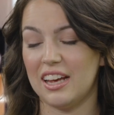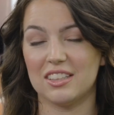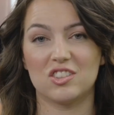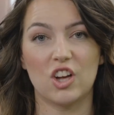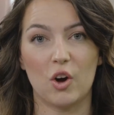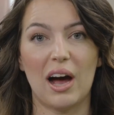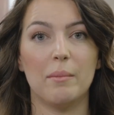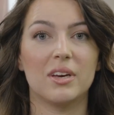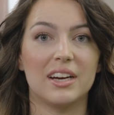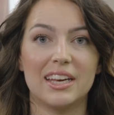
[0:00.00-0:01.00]
So
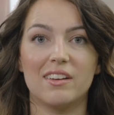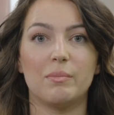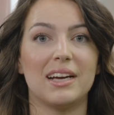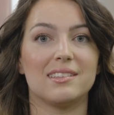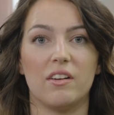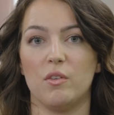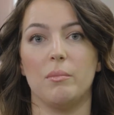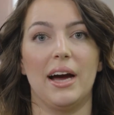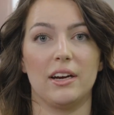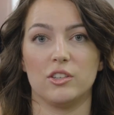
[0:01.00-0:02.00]
I'm going to give myself a
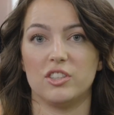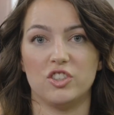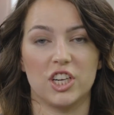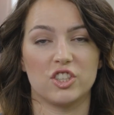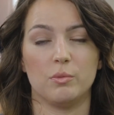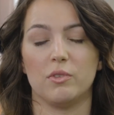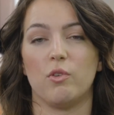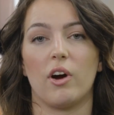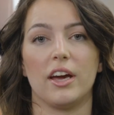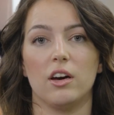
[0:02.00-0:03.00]
Myers injection
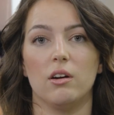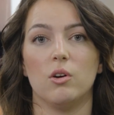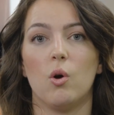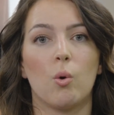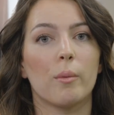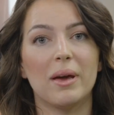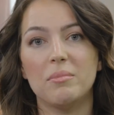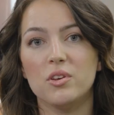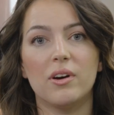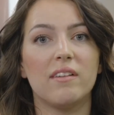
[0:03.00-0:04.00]
before I go. Or
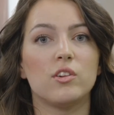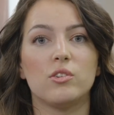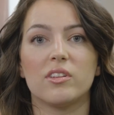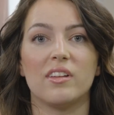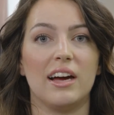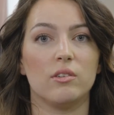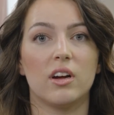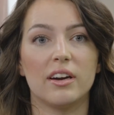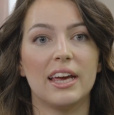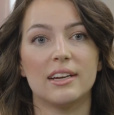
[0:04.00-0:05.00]
maybe you have glutathione
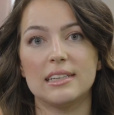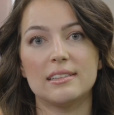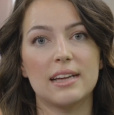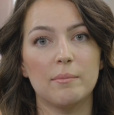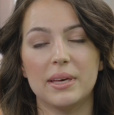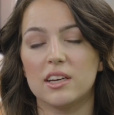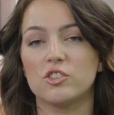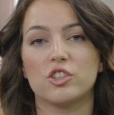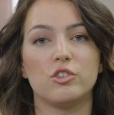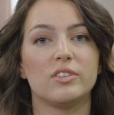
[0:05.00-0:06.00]
on hand instead
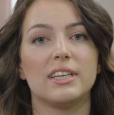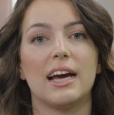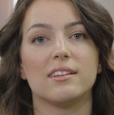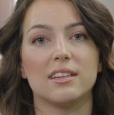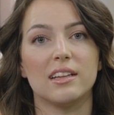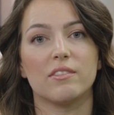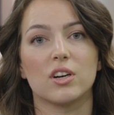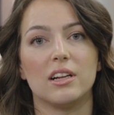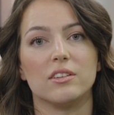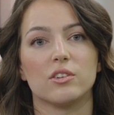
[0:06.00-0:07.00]
because you're using it as a
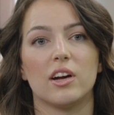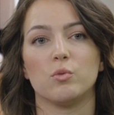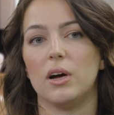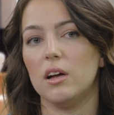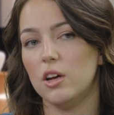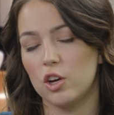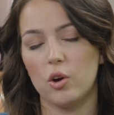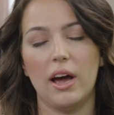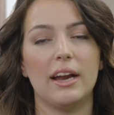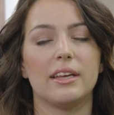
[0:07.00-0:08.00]
liver cleanser as well.
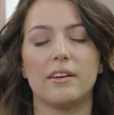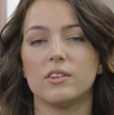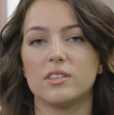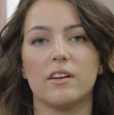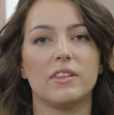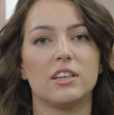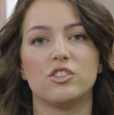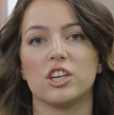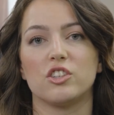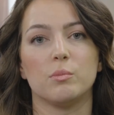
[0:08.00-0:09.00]
Go ahead and give yourself the
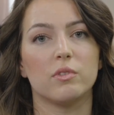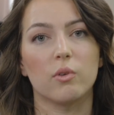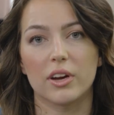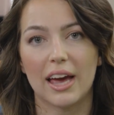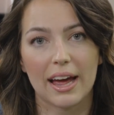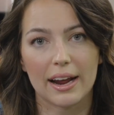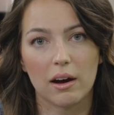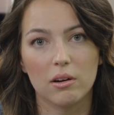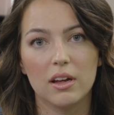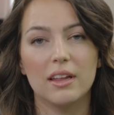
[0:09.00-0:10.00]
injection before you head
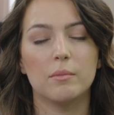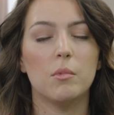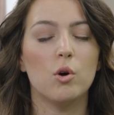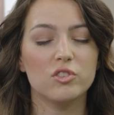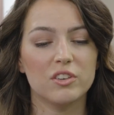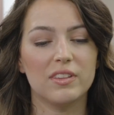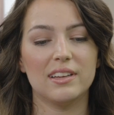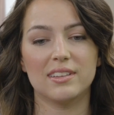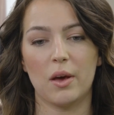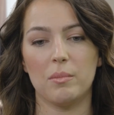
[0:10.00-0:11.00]
out. Most of
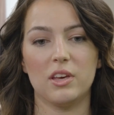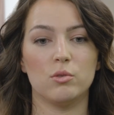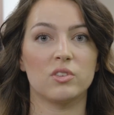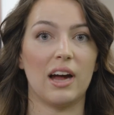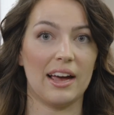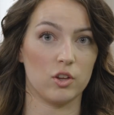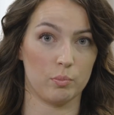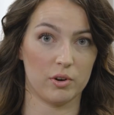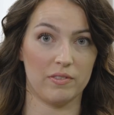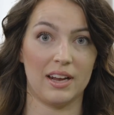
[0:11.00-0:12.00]
these can be used either
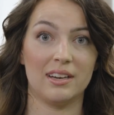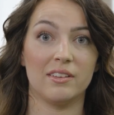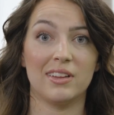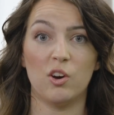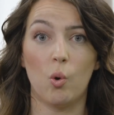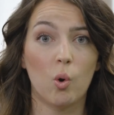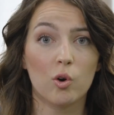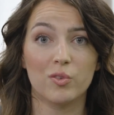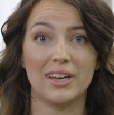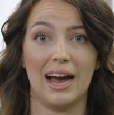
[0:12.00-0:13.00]
preventatively
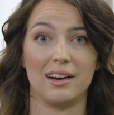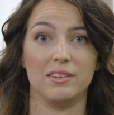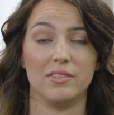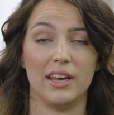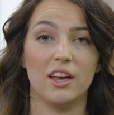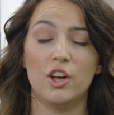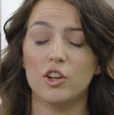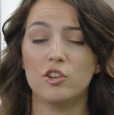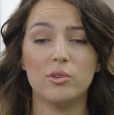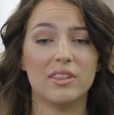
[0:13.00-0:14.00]
or reactively.
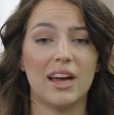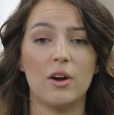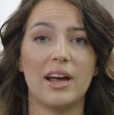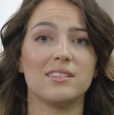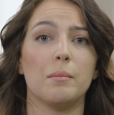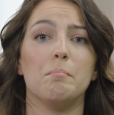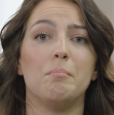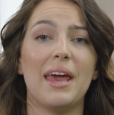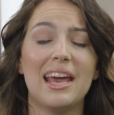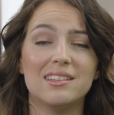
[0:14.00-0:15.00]
Glutathione has
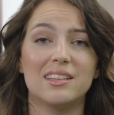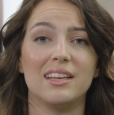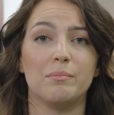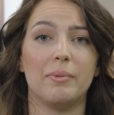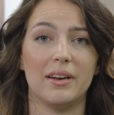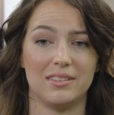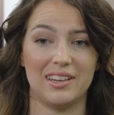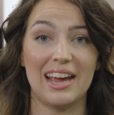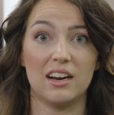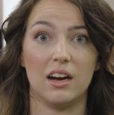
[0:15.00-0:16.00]
amazing
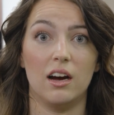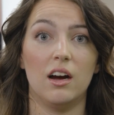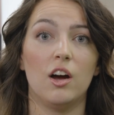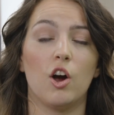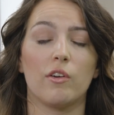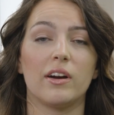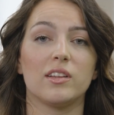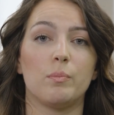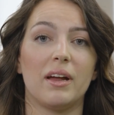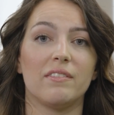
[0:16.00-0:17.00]
data around
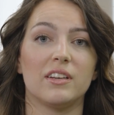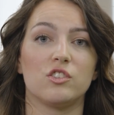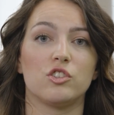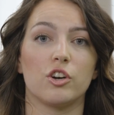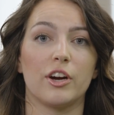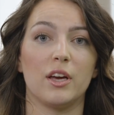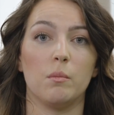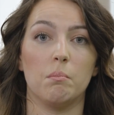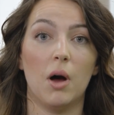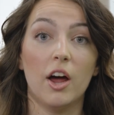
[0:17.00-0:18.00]
its benefits
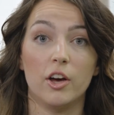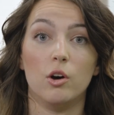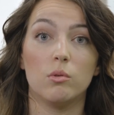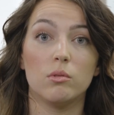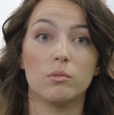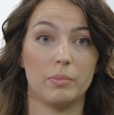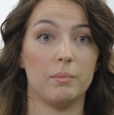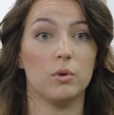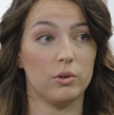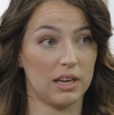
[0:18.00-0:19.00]
during mono.
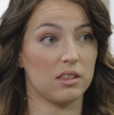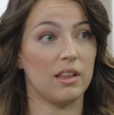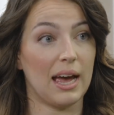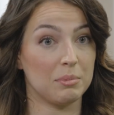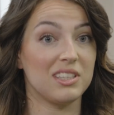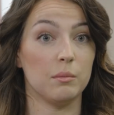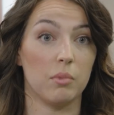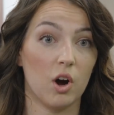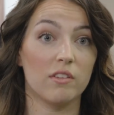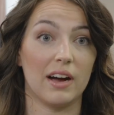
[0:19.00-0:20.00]
People who get the
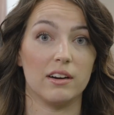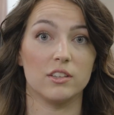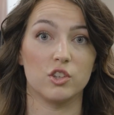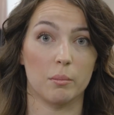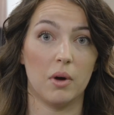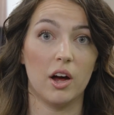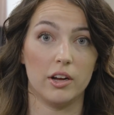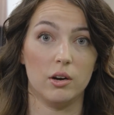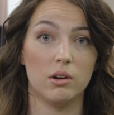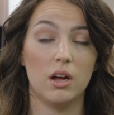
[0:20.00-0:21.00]
Epstein-Barr virus are
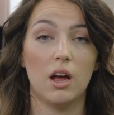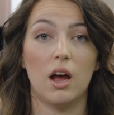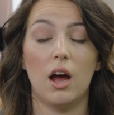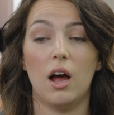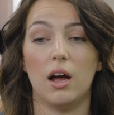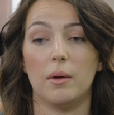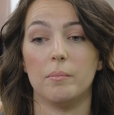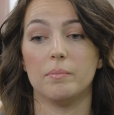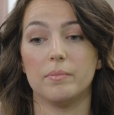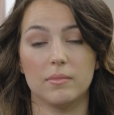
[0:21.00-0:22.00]
mono.
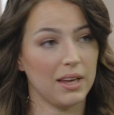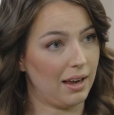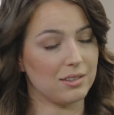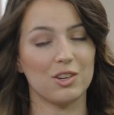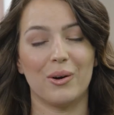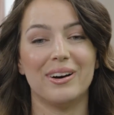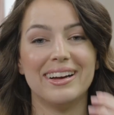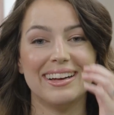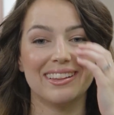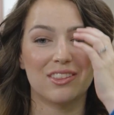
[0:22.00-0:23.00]
So
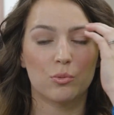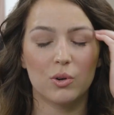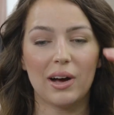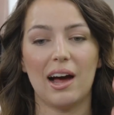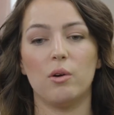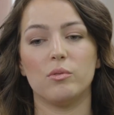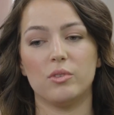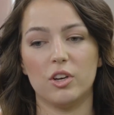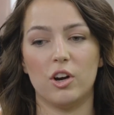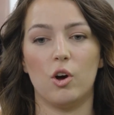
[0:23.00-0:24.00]
throughout,
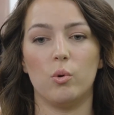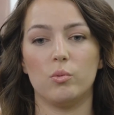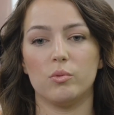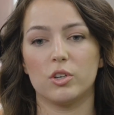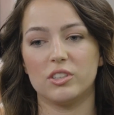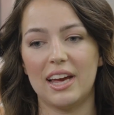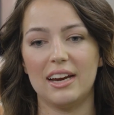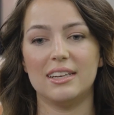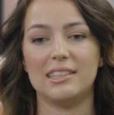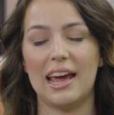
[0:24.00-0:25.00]
your
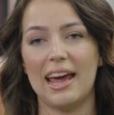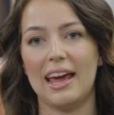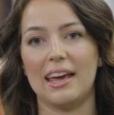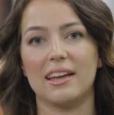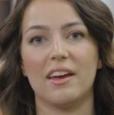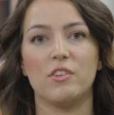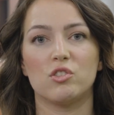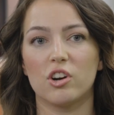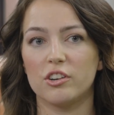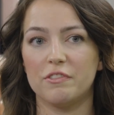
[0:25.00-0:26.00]
day-to-day, if you
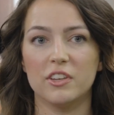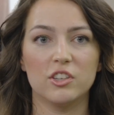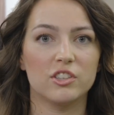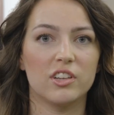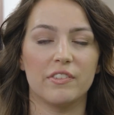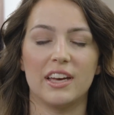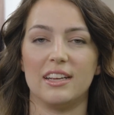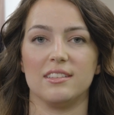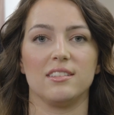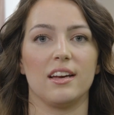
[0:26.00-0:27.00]
start to feel yourself
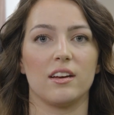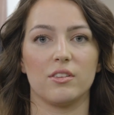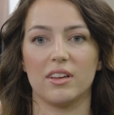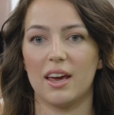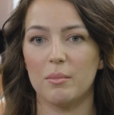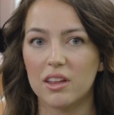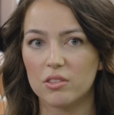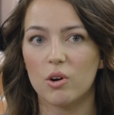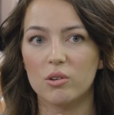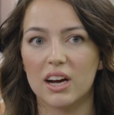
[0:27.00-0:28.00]
getting sick, you're like, hey, my
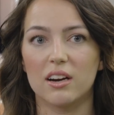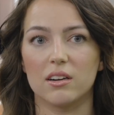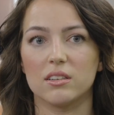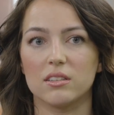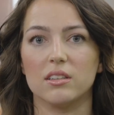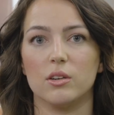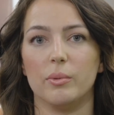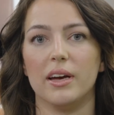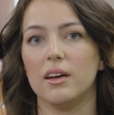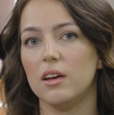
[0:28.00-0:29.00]
throat kind of hurts a little bit.